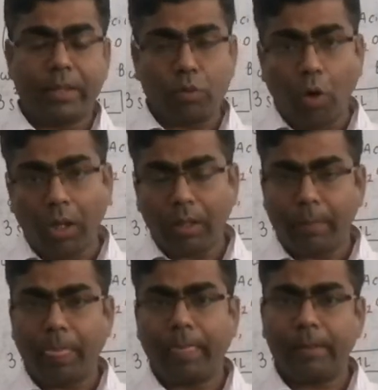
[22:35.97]
That's
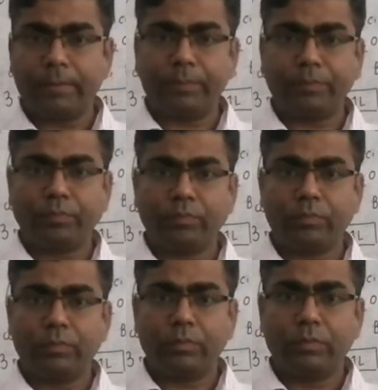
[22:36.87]
all
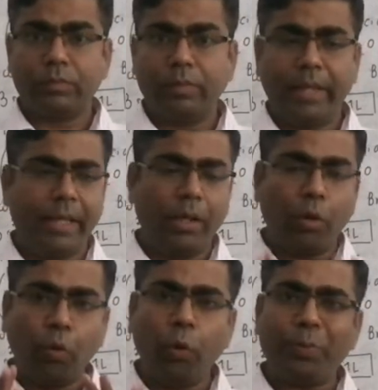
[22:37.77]

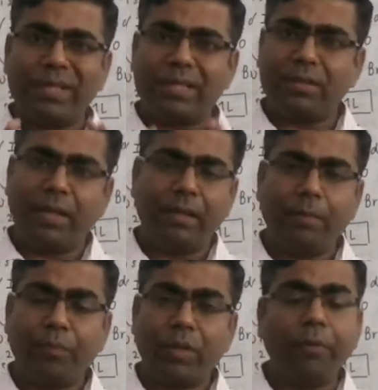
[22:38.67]
in group
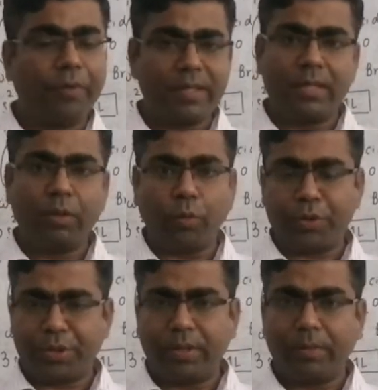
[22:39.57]
16 reasoning
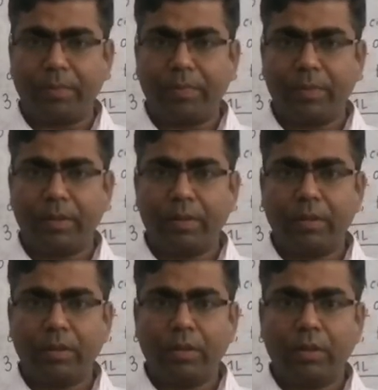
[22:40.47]
question.
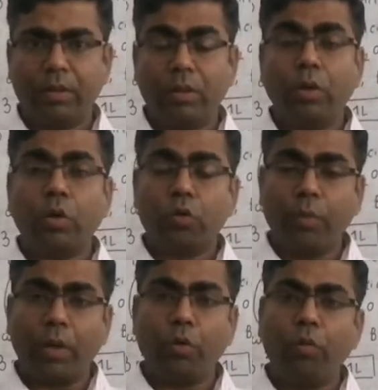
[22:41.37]

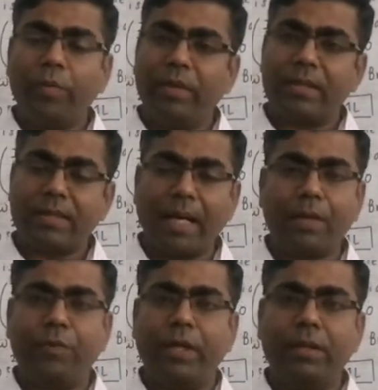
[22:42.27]
Tomorrow we will
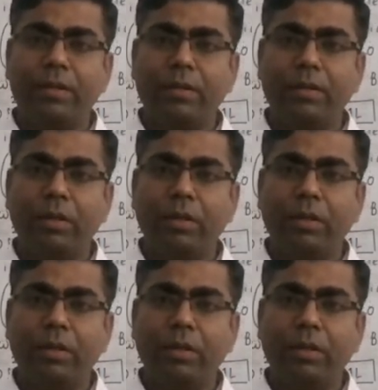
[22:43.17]
start with